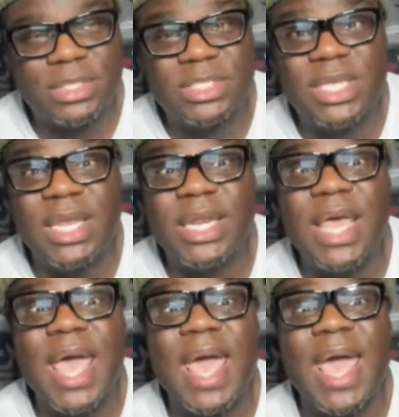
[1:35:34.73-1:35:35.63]
10 and a
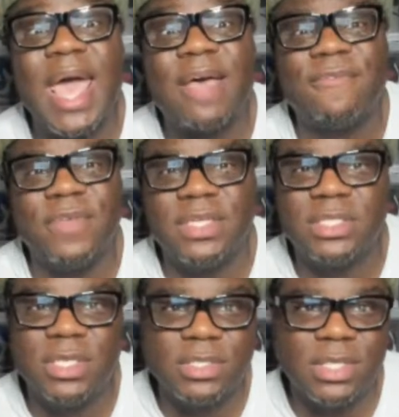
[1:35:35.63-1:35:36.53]
half
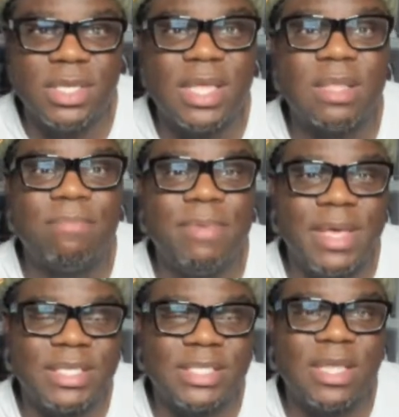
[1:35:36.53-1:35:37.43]
is usually like the
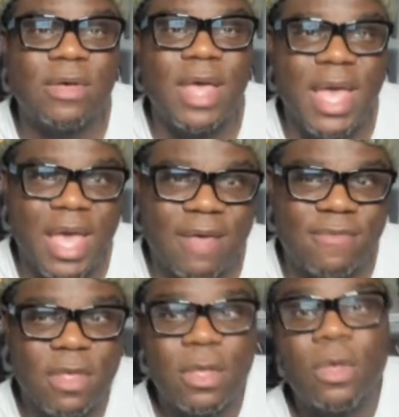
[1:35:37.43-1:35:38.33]
biggest they'll have
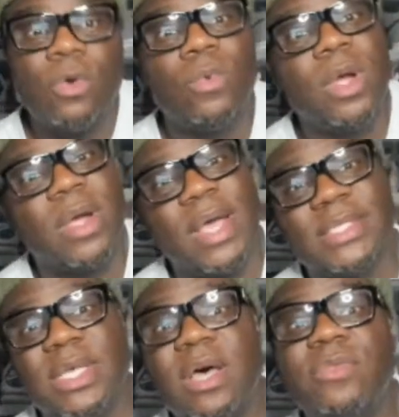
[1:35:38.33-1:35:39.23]

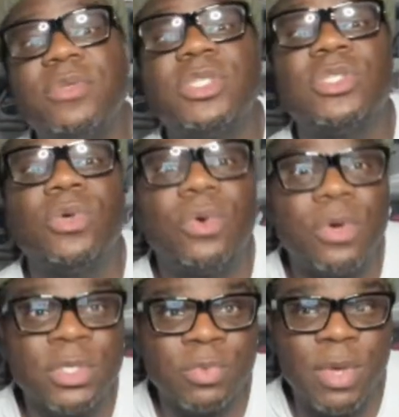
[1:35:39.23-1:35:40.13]
whereas other
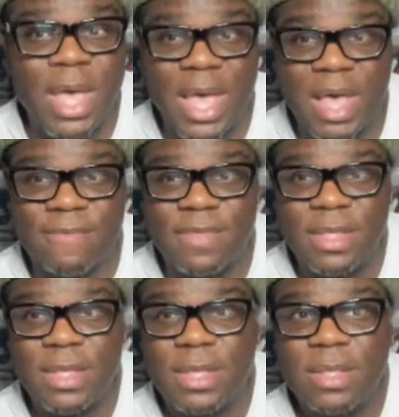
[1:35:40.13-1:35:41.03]
stores will have
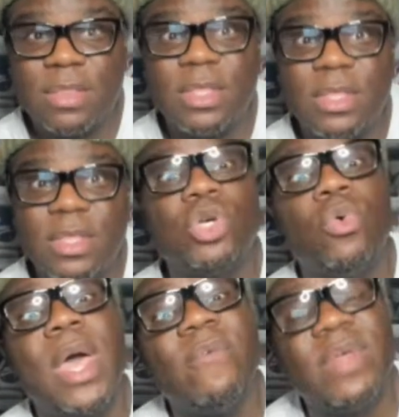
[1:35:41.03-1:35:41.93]
the
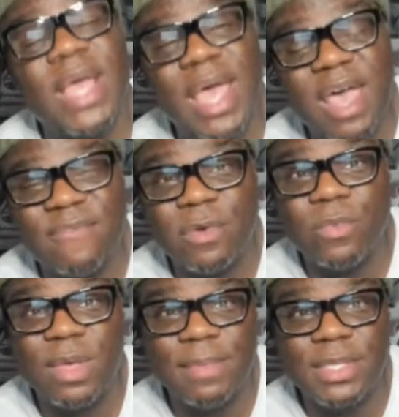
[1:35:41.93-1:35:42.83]
12 and a half in
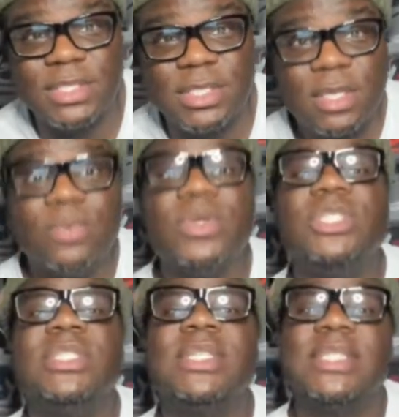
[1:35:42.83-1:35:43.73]
women's which
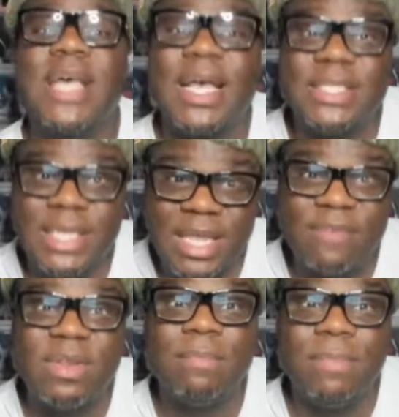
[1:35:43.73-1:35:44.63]
is the size
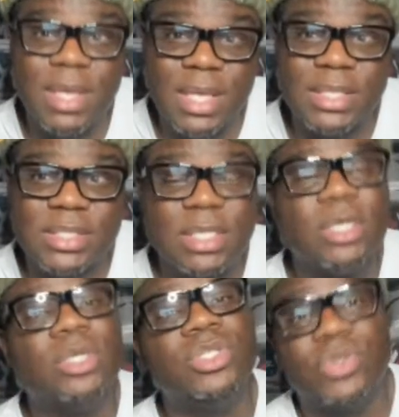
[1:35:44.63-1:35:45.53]
11 in men's
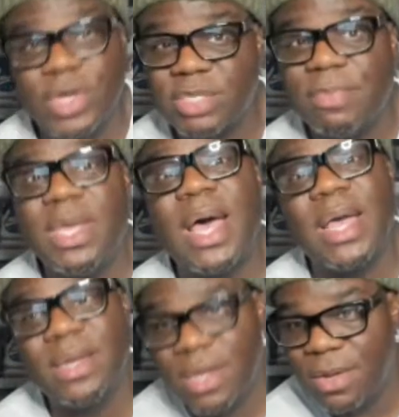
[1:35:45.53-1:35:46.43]
trust me i
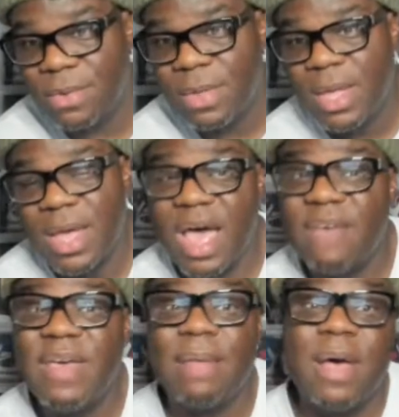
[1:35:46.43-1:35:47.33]
know i've
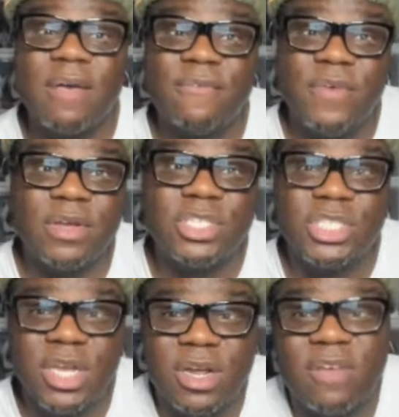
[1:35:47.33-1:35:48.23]
had my fair
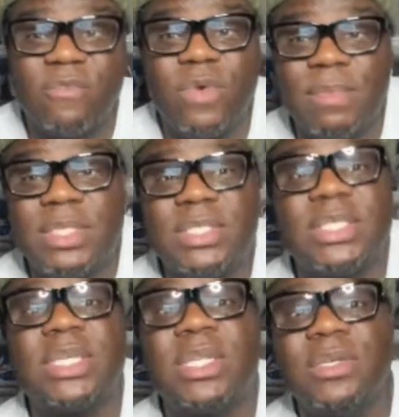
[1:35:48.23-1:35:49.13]
share of women's
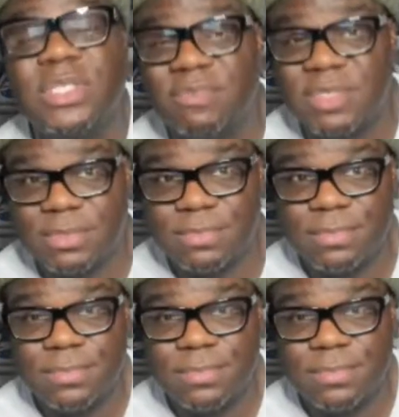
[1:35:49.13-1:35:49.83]
exclusives